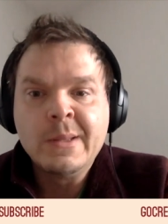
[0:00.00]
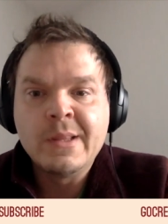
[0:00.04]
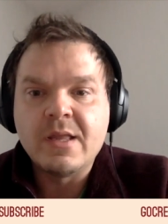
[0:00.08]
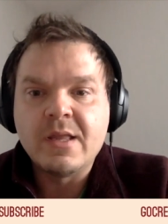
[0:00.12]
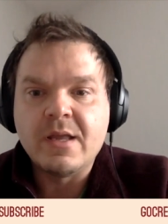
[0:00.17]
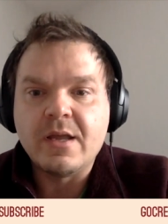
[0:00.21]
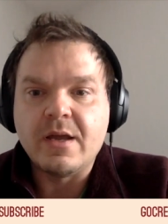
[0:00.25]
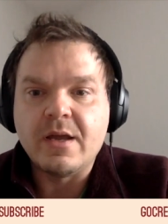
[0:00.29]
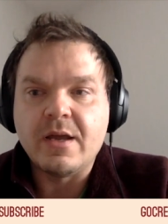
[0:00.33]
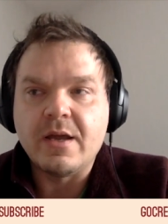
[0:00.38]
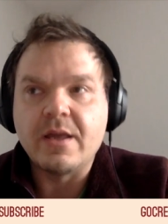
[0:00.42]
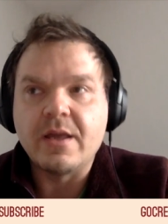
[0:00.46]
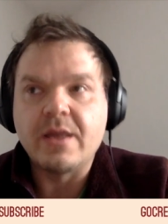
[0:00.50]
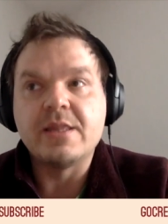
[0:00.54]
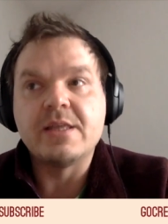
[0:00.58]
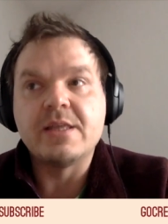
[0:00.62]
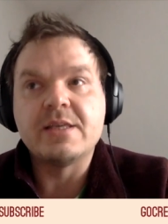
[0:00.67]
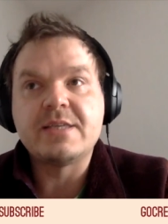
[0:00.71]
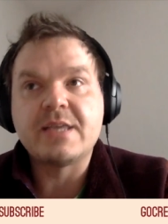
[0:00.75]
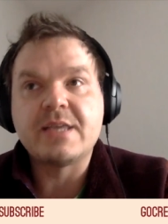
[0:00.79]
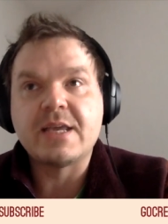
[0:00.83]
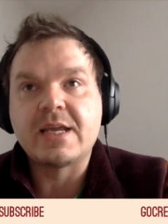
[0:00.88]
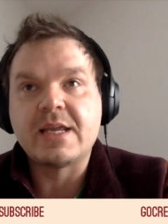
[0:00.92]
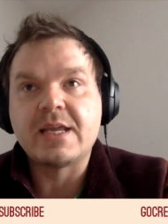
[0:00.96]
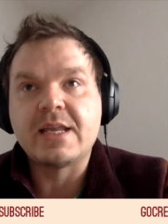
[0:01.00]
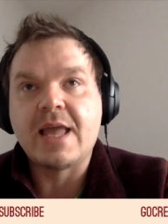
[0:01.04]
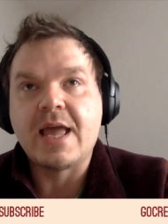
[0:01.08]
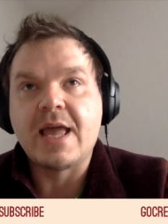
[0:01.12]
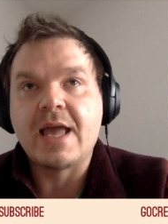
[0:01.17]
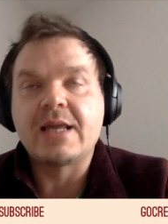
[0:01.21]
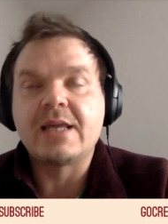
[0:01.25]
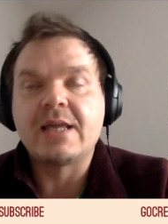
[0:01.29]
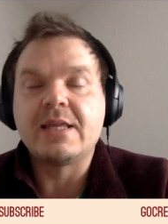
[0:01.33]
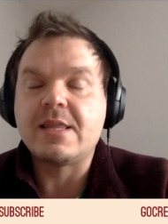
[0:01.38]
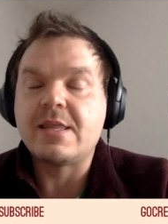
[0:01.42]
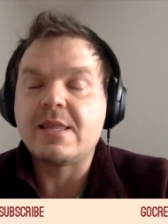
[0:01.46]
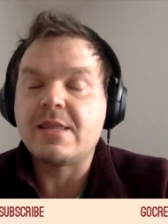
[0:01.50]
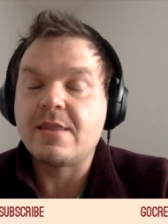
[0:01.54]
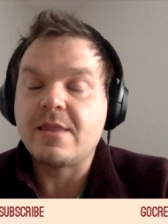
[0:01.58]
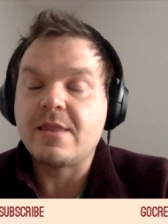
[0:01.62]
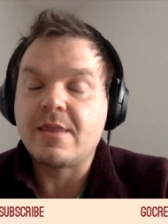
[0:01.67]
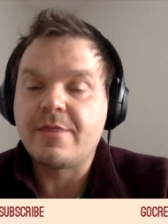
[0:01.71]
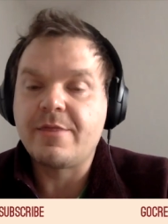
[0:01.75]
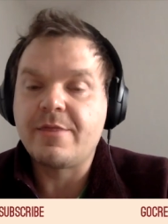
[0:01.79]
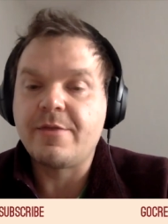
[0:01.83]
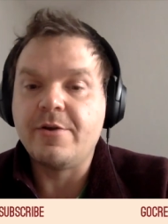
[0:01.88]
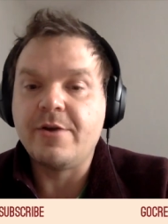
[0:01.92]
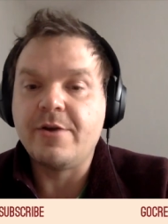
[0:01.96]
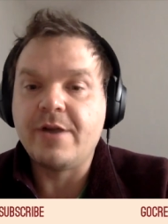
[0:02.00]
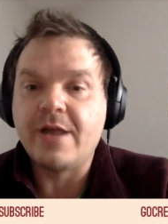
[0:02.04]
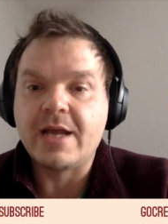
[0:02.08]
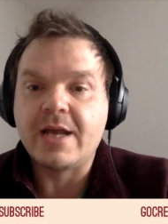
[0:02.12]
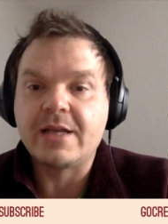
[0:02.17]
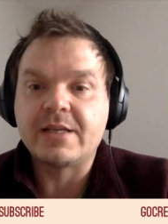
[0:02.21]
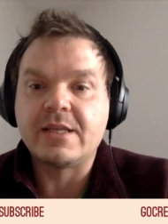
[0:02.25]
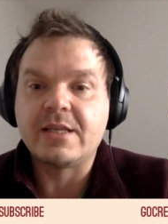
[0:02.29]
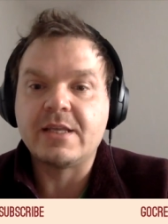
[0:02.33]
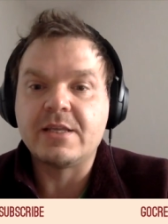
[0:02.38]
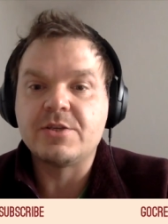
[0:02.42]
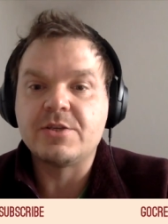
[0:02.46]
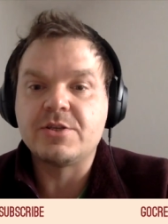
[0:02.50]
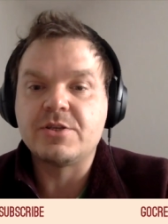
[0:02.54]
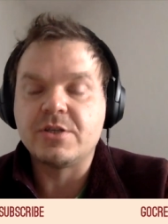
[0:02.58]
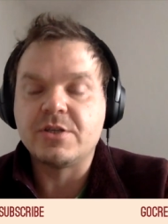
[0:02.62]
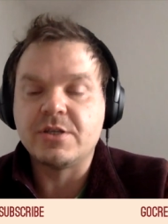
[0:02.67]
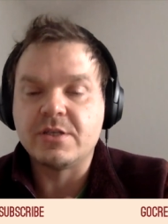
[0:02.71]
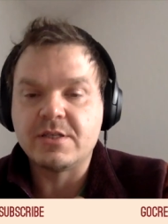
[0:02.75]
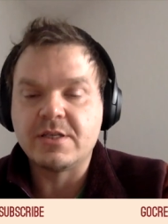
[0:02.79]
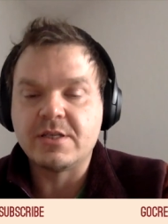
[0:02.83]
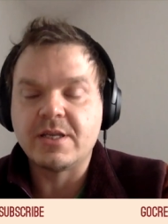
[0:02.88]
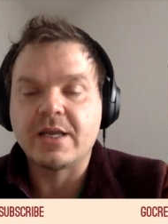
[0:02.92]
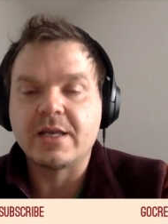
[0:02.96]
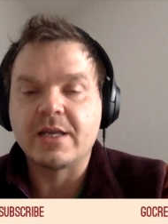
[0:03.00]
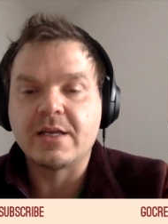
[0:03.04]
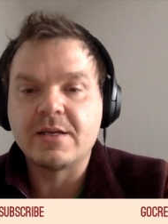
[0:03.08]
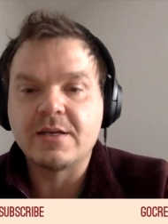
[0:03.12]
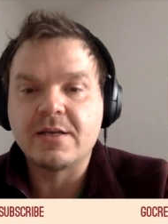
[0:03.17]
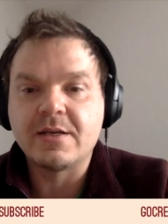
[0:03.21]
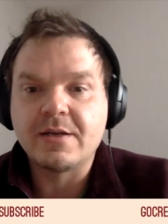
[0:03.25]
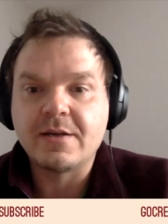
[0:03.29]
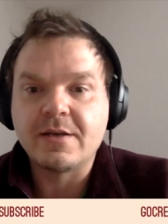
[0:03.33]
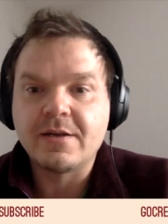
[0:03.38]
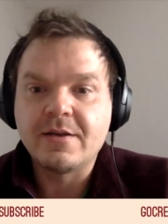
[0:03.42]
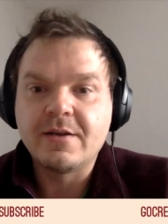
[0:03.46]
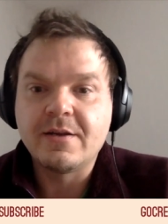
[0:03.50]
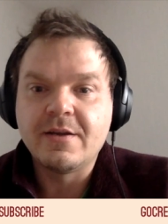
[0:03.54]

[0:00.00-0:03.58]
uh, in the second act and in the third act it's just like